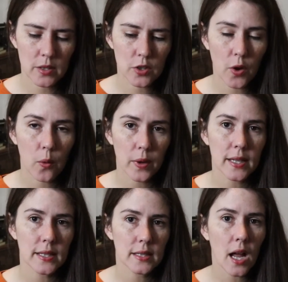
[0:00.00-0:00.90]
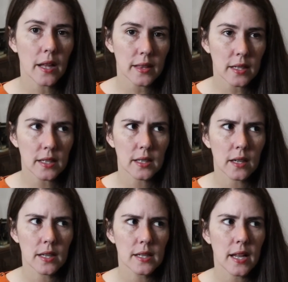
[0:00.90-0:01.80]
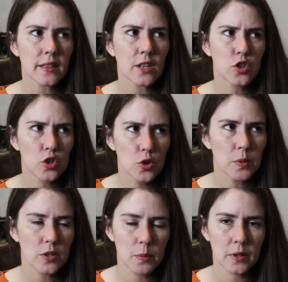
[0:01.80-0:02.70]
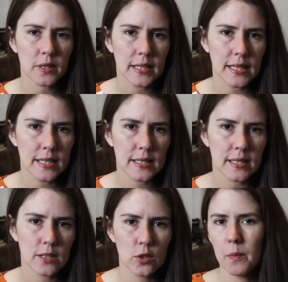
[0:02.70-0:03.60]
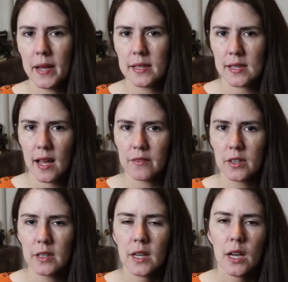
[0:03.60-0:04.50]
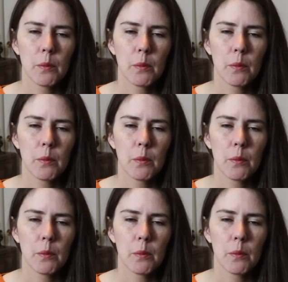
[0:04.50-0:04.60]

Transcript: So not the super cleanest toothpaste ever,